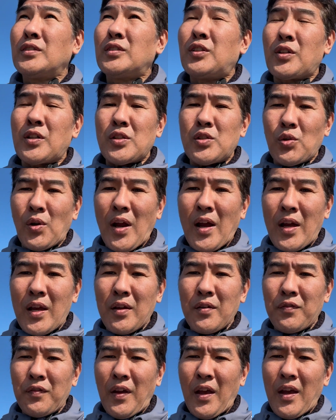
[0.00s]
Took a
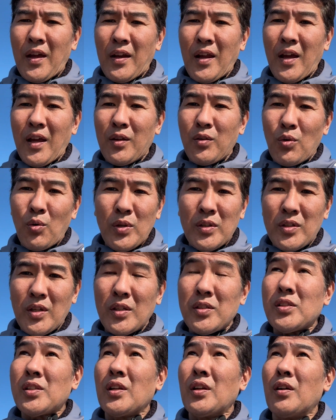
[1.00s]
drive and had no
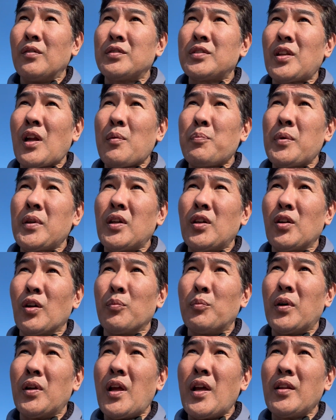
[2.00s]
intention of stopping here,
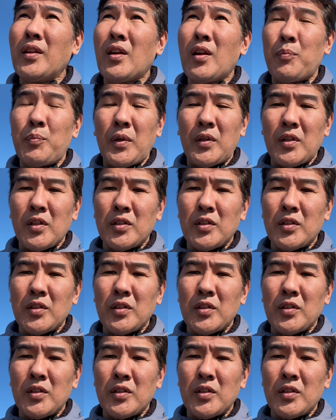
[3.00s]
but ended up at